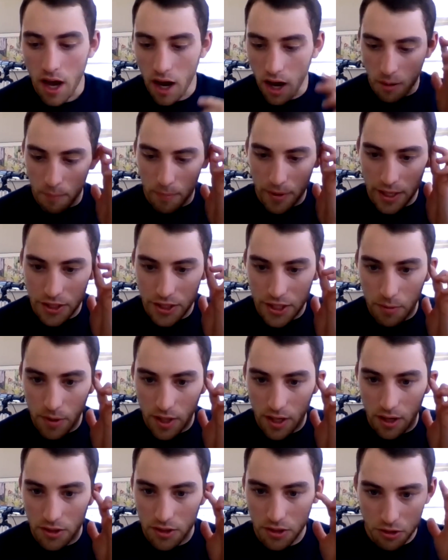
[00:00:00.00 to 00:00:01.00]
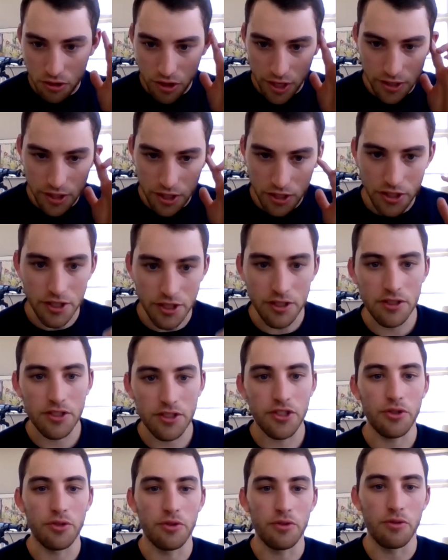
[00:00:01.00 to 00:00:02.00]
But I did want to also transition
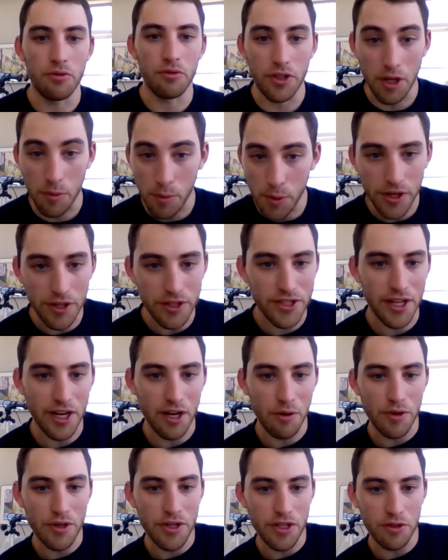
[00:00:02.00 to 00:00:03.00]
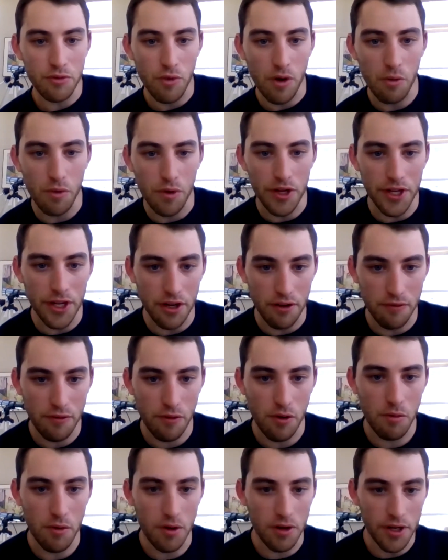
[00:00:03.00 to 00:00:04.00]
to the community center, which is what we're here
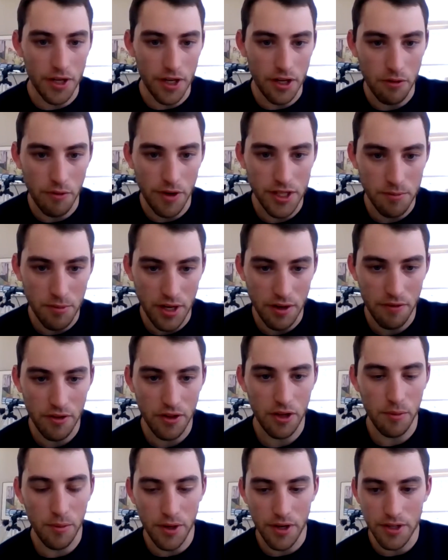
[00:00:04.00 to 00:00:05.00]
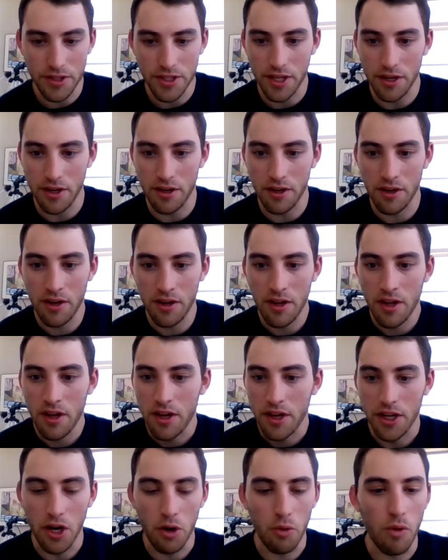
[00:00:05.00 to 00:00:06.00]
for. We're here to raise money for the community center.
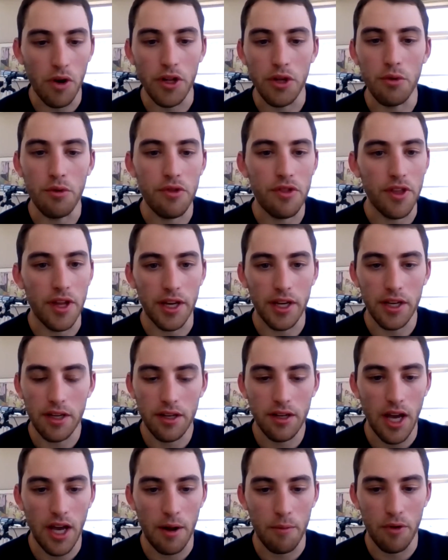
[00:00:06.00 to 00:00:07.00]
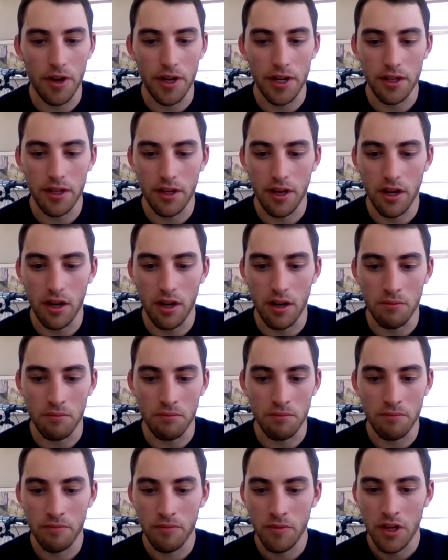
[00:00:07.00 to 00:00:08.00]
What do you think, Emery,
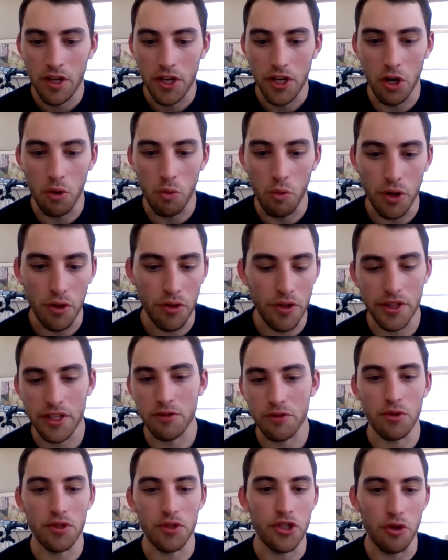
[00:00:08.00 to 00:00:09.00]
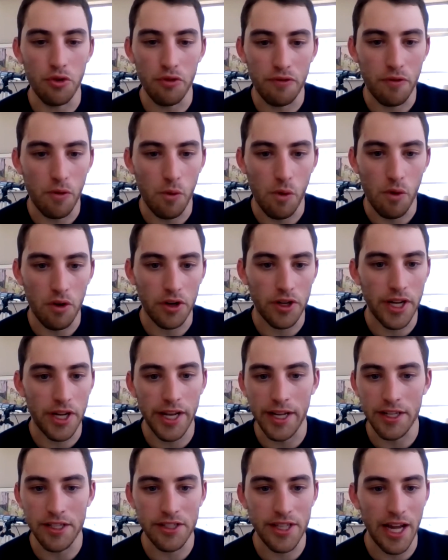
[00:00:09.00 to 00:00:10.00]
what do you think this will do for
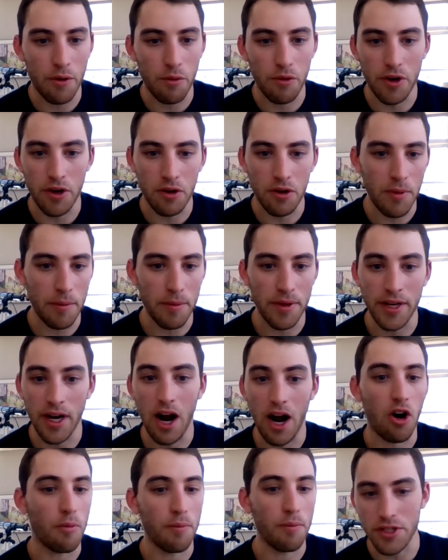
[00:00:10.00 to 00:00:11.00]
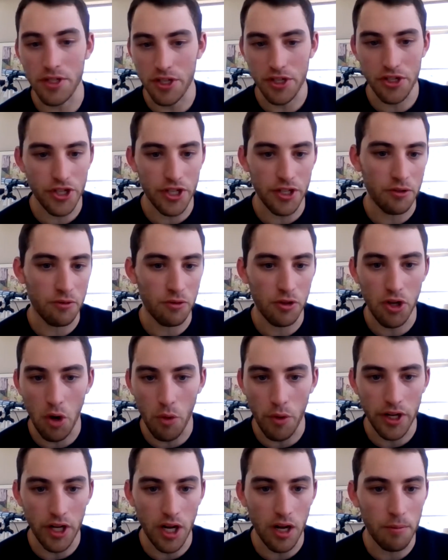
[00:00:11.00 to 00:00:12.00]
kids that were maybe in our position
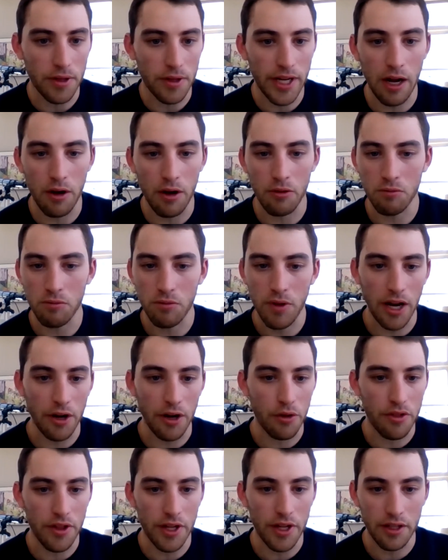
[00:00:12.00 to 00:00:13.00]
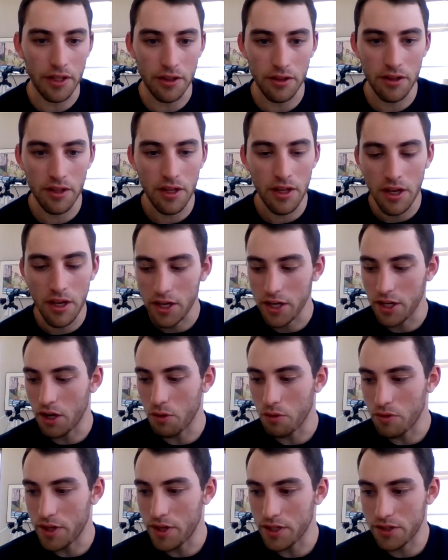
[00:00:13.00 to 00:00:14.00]
growing up? Like how do you think,
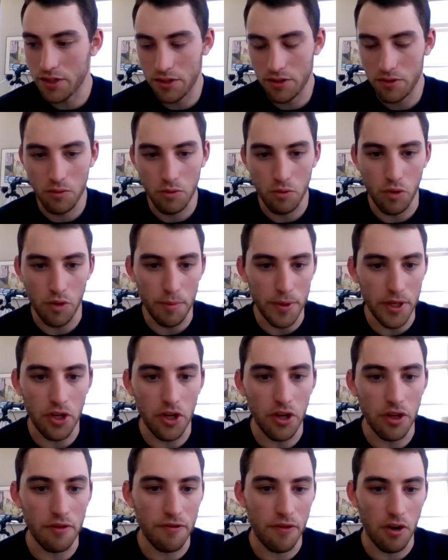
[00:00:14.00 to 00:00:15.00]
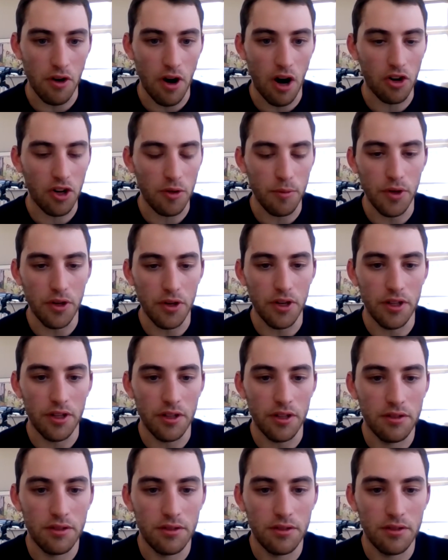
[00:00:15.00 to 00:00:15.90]
this would be good for our community?